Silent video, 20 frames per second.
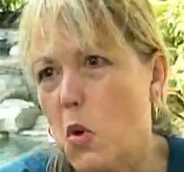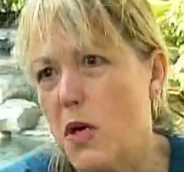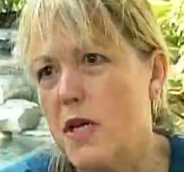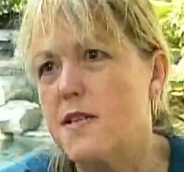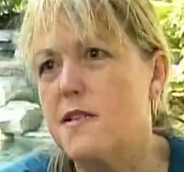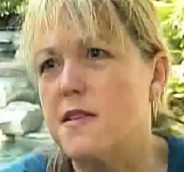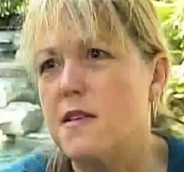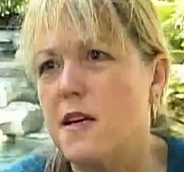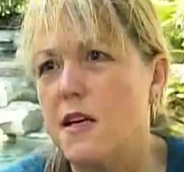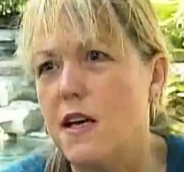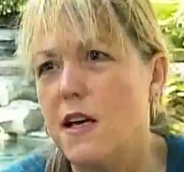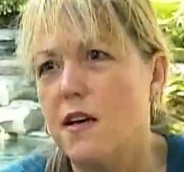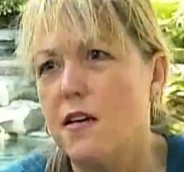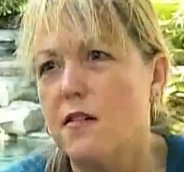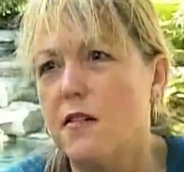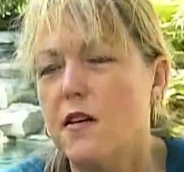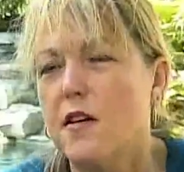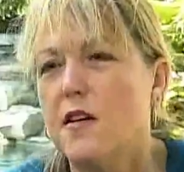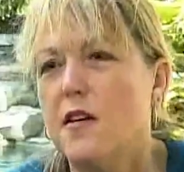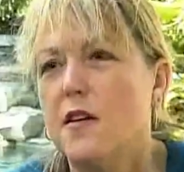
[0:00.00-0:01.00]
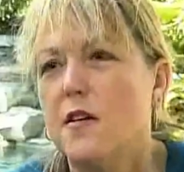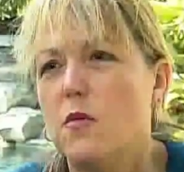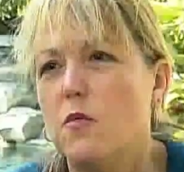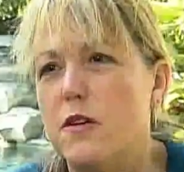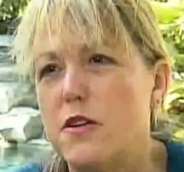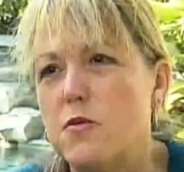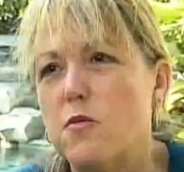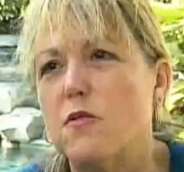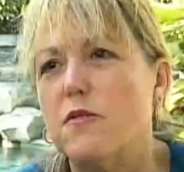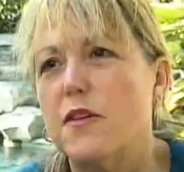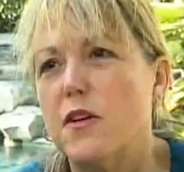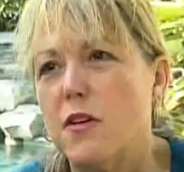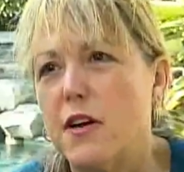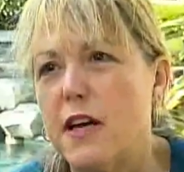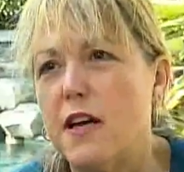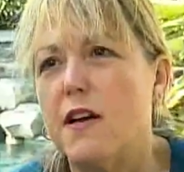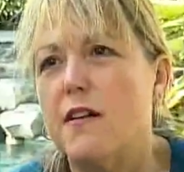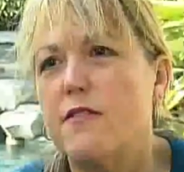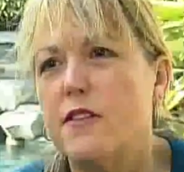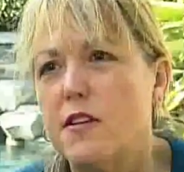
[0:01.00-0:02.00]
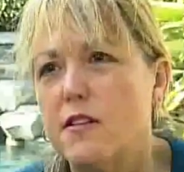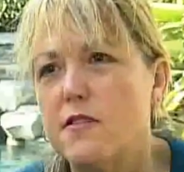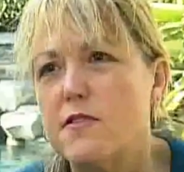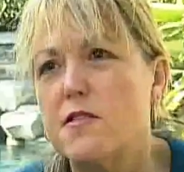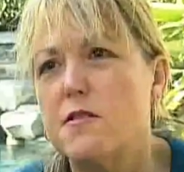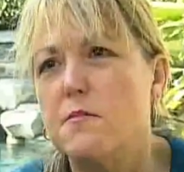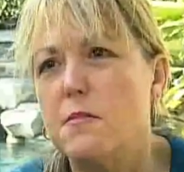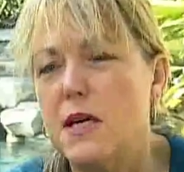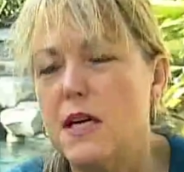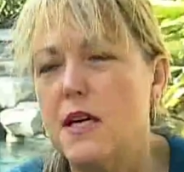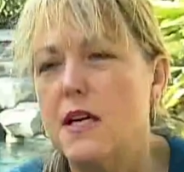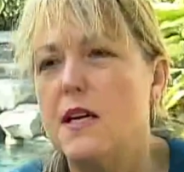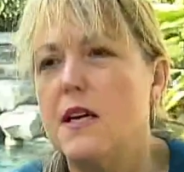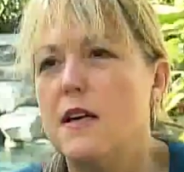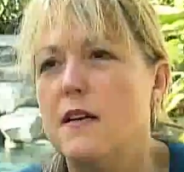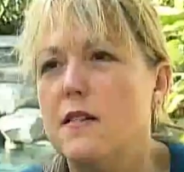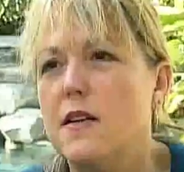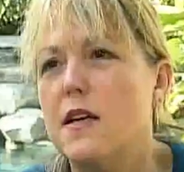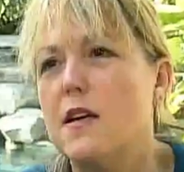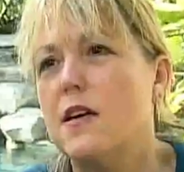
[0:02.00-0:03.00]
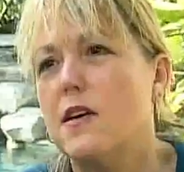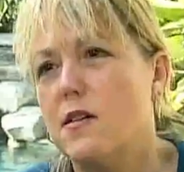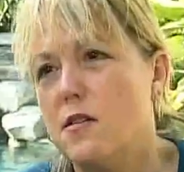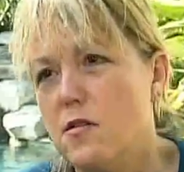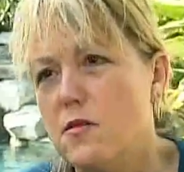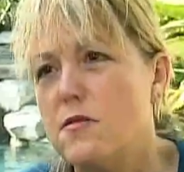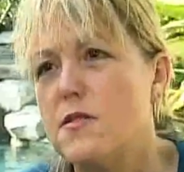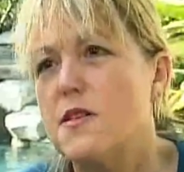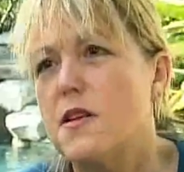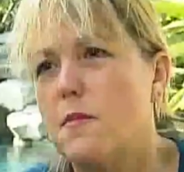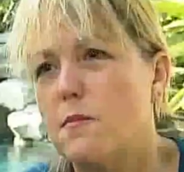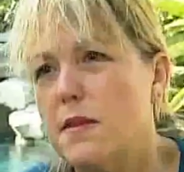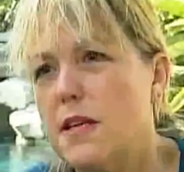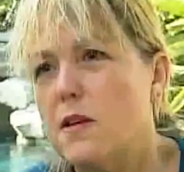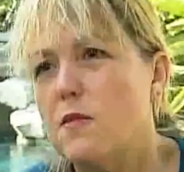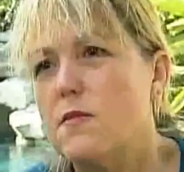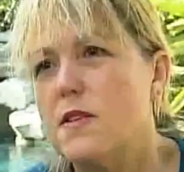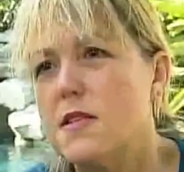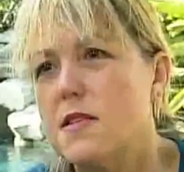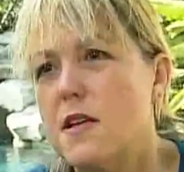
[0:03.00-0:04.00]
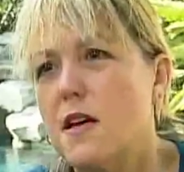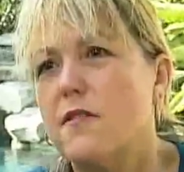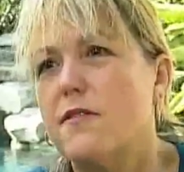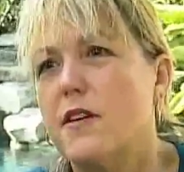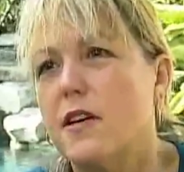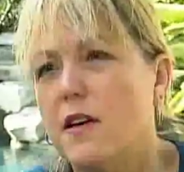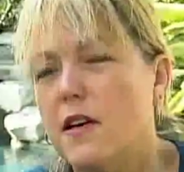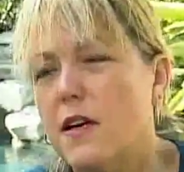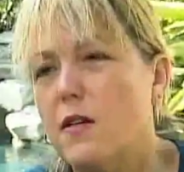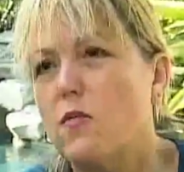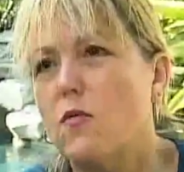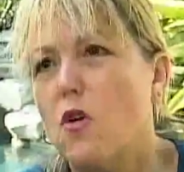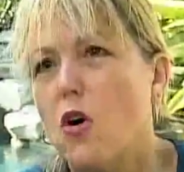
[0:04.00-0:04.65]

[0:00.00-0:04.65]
poisoning, which were very evident to me, and then I knew something was definitely